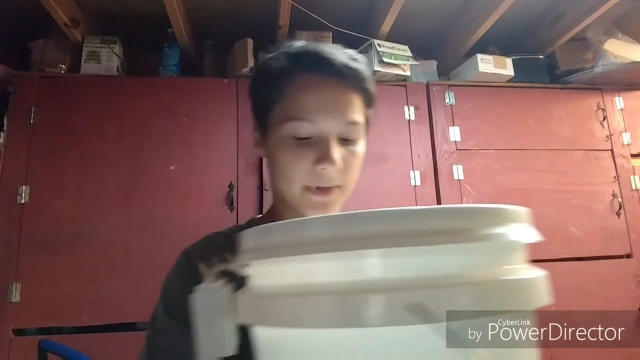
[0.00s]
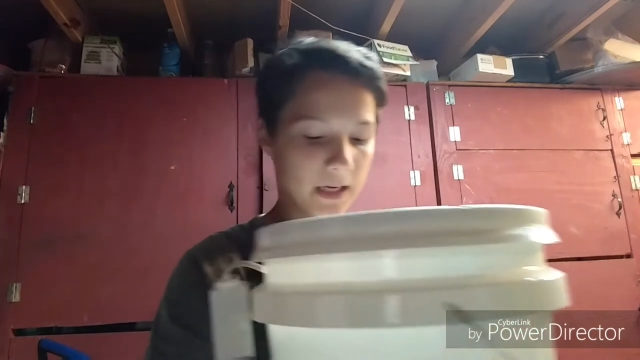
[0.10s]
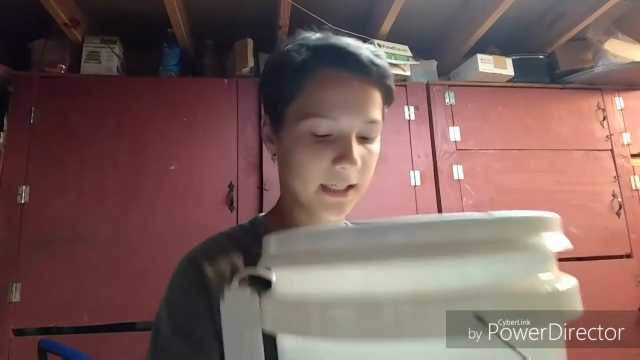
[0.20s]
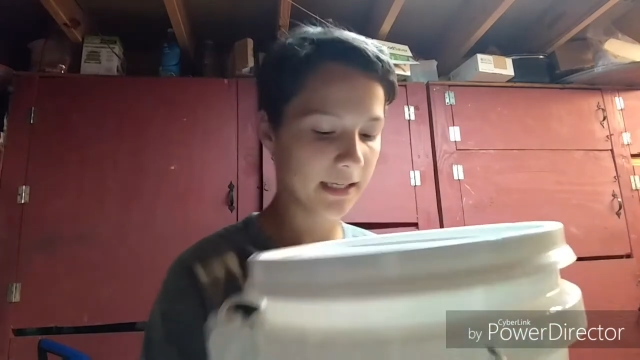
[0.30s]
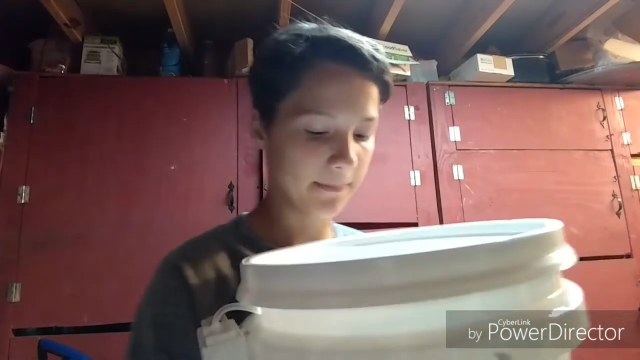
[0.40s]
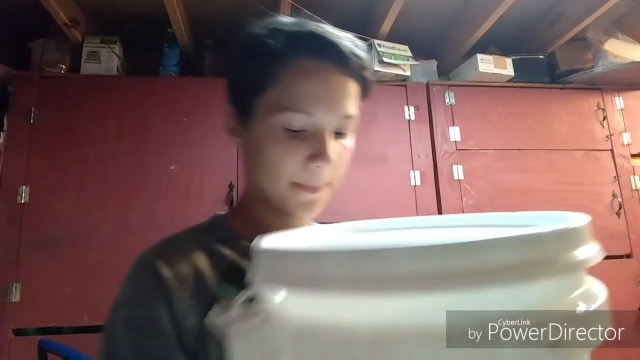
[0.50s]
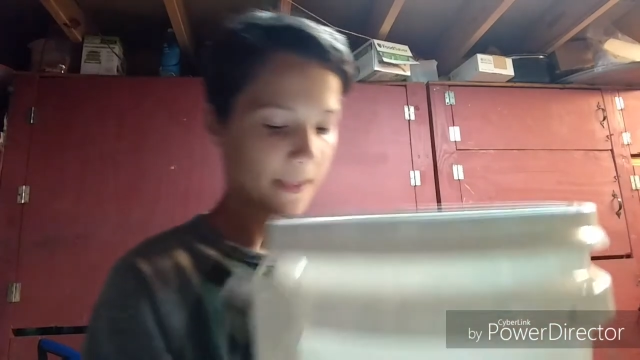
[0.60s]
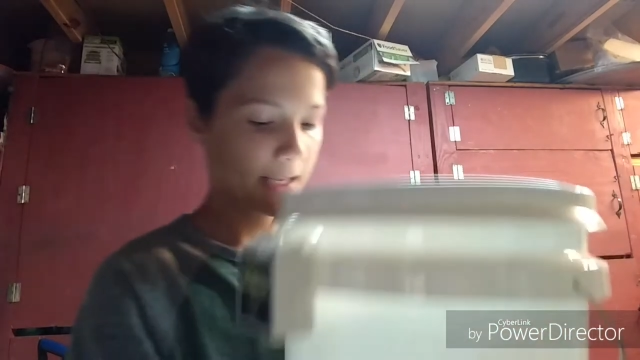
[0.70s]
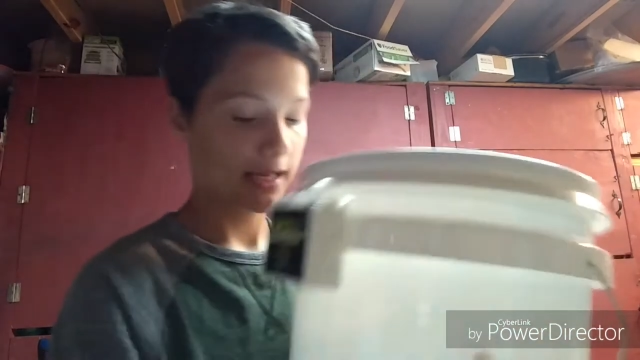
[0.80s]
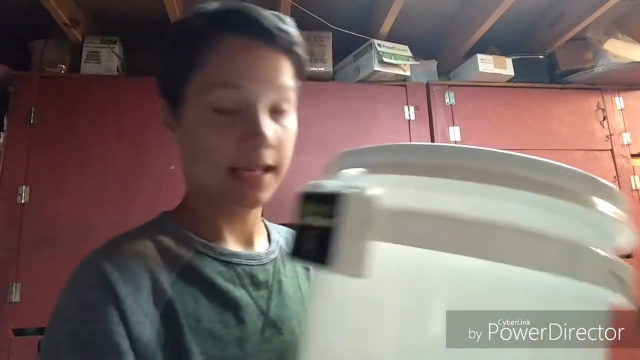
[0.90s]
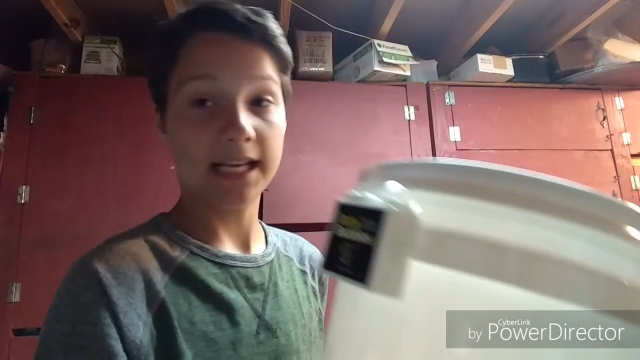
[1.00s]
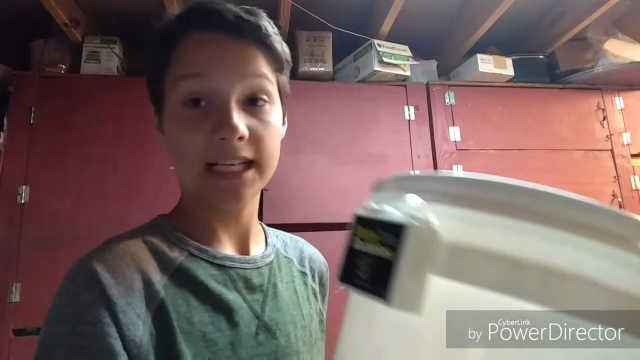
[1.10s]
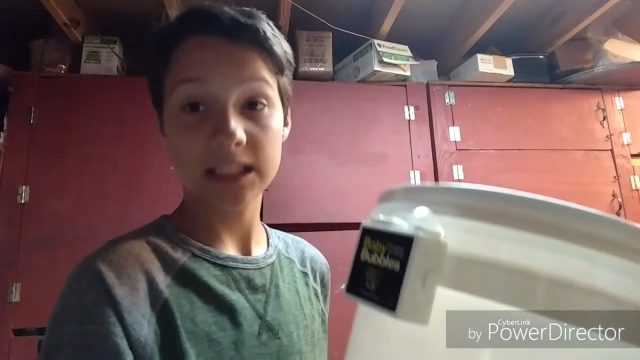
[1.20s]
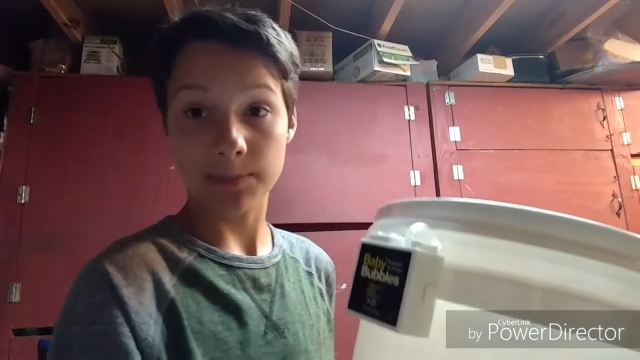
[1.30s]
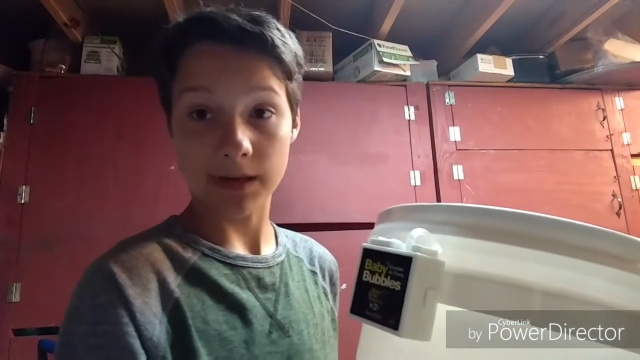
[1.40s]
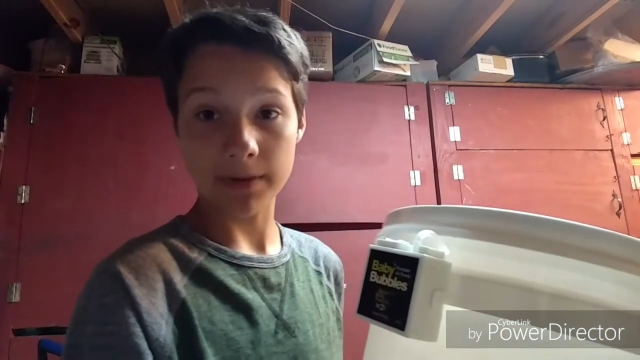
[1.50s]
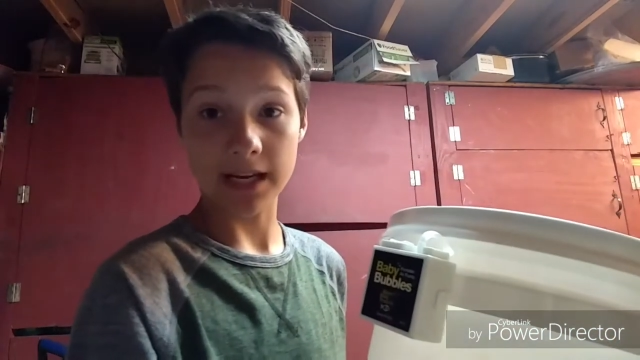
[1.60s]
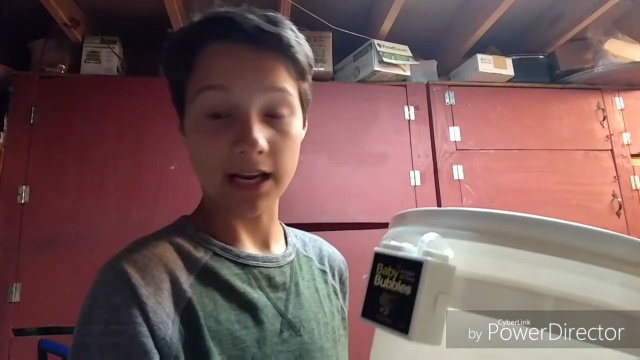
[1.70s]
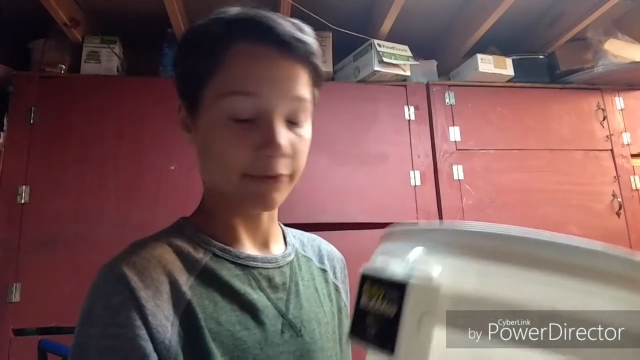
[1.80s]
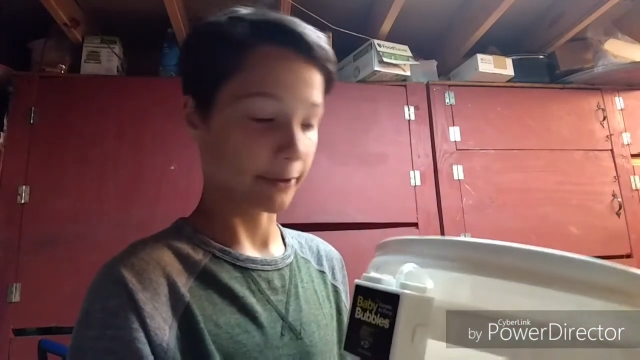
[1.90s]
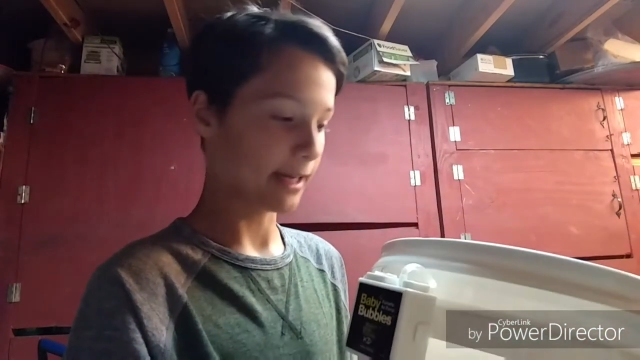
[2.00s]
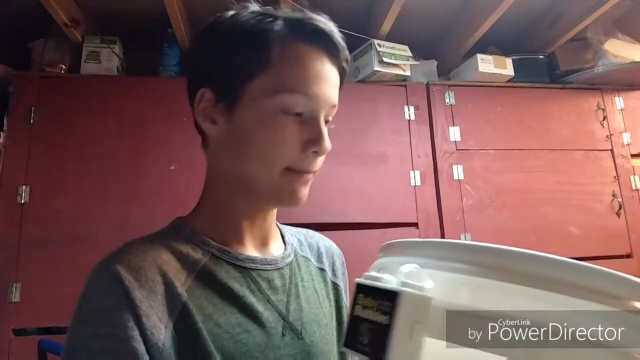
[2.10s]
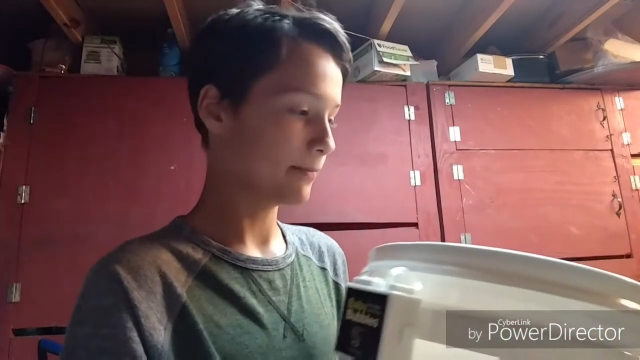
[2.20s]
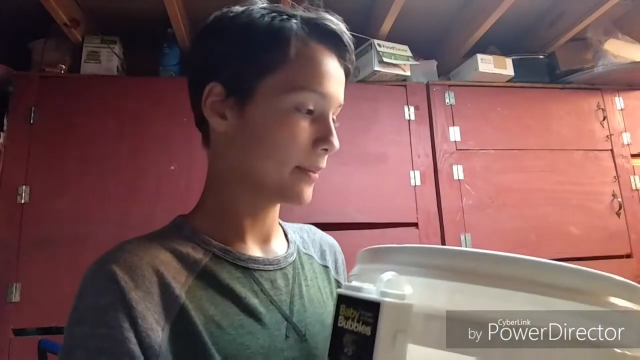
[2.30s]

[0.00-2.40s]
bucket is BPA free.